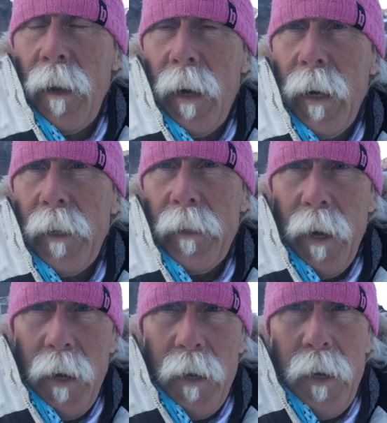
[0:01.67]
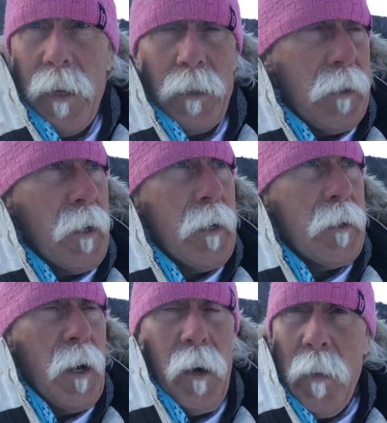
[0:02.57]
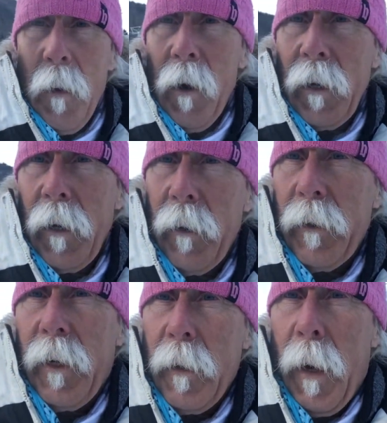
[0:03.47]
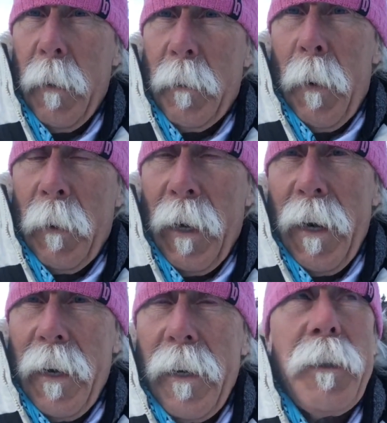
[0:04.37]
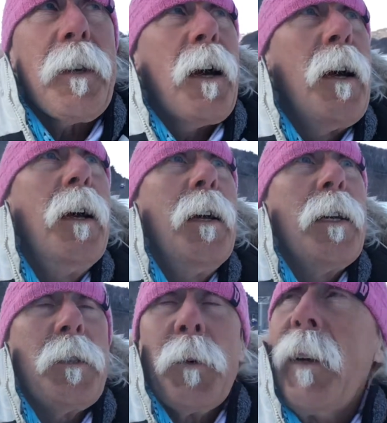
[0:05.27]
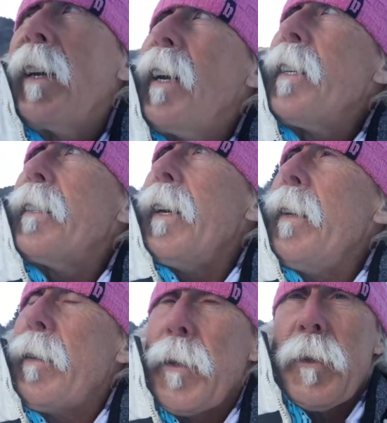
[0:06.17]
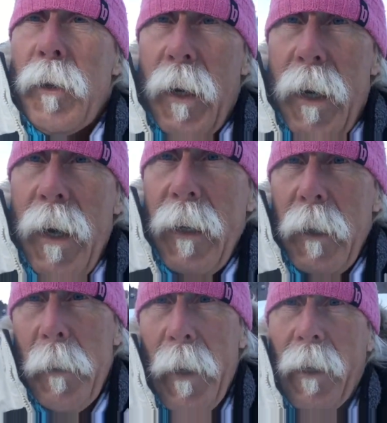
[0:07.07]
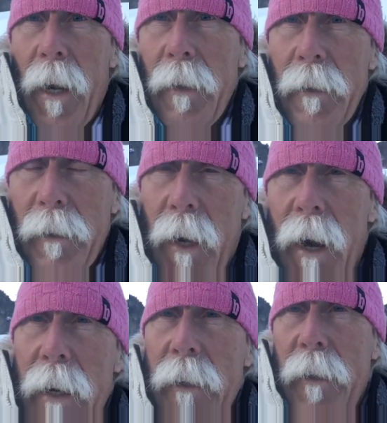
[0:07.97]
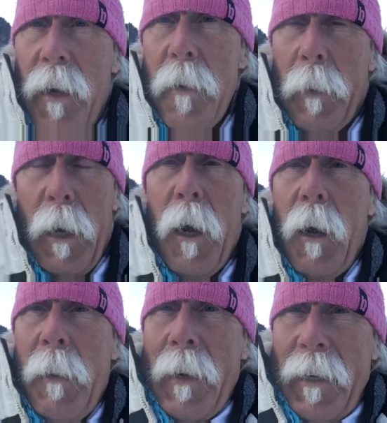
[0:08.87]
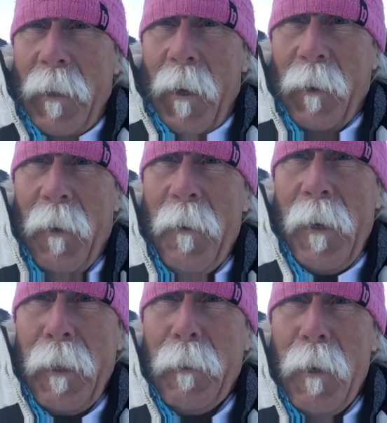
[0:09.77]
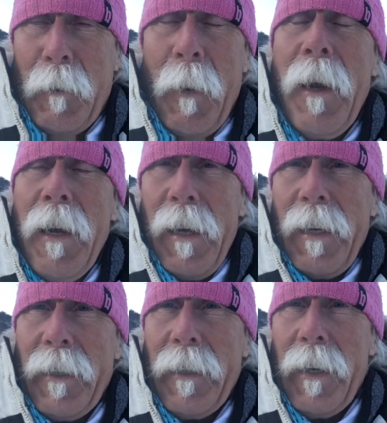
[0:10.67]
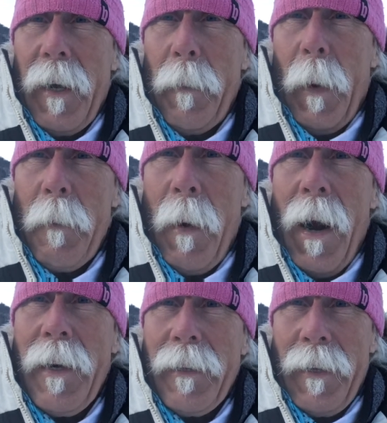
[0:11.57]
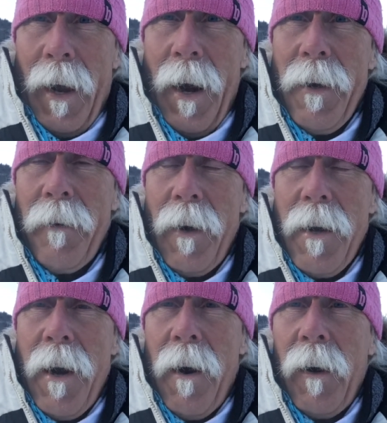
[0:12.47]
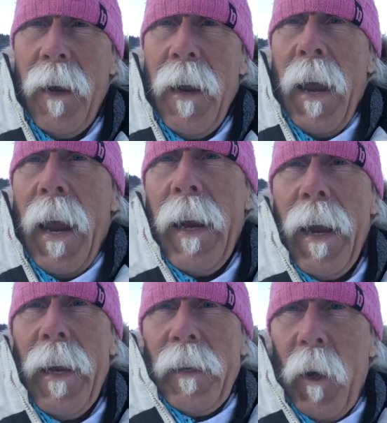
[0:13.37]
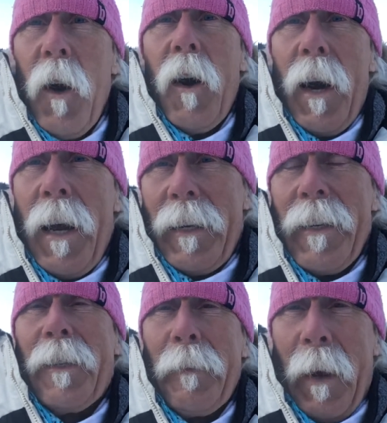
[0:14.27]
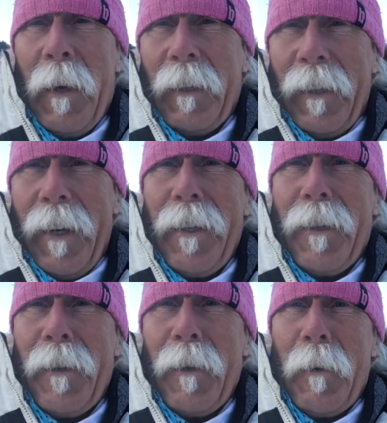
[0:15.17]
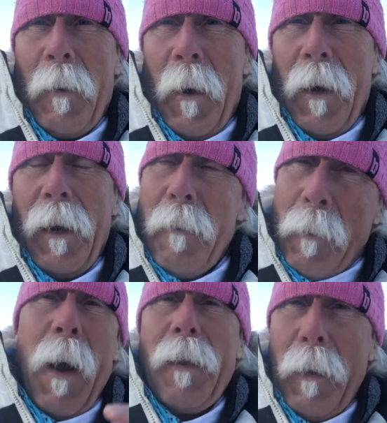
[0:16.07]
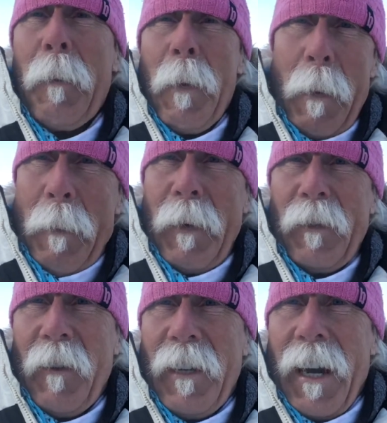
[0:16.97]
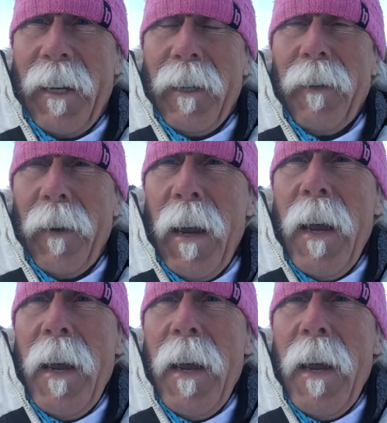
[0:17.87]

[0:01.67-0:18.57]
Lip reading: Hi, it's Andy. It's Saturday morning here at Ski Cave Smokey, and it's a really nice day. There's a little bit of cloud in the sky. It's sunny, but it's also really crisp. It's about -9 right now. Hey, and you know, I did some calculations this morning. There'll be a picture attached to it.